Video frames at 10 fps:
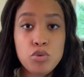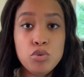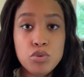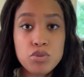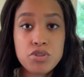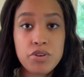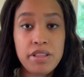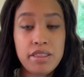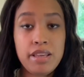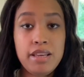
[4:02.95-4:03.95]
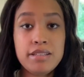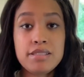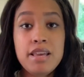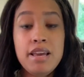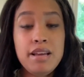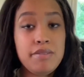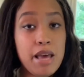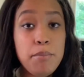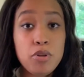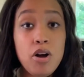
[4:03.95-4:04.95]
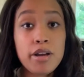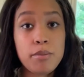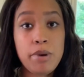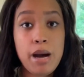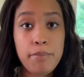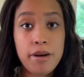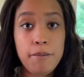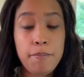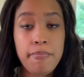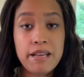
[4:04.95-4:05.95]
Googles certain things, that blog could pop up.